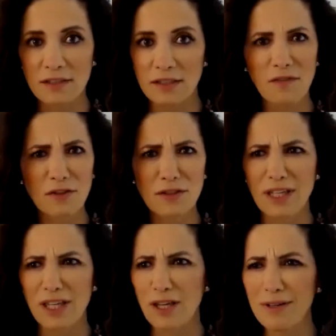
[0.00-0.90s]

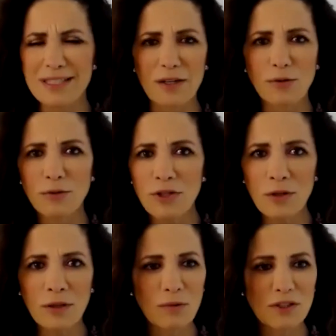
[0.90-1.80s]
Cybersecurity, who knew
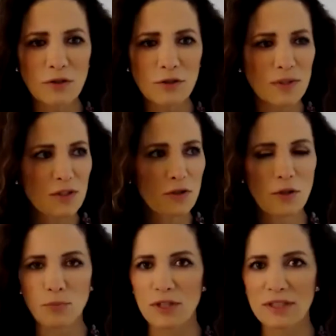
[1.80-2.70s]
it was going to be such a
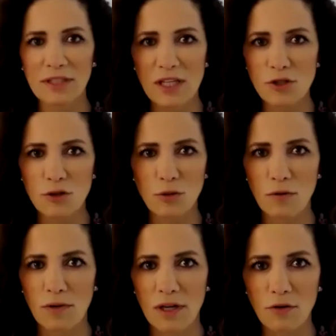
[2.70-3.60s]
present issue
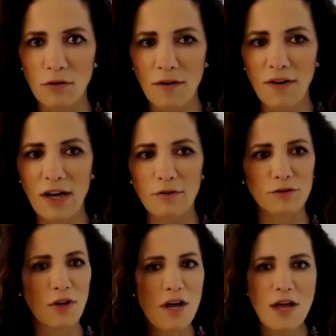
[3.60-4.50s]
during coronavirus,
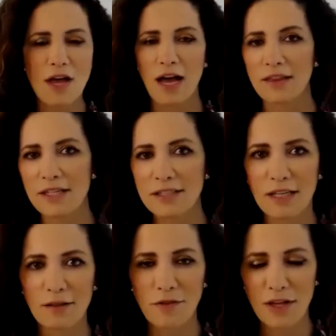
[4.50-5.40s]
and these
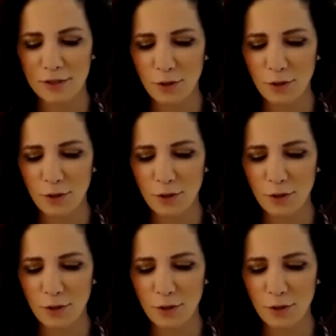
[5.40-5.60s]
kind of things.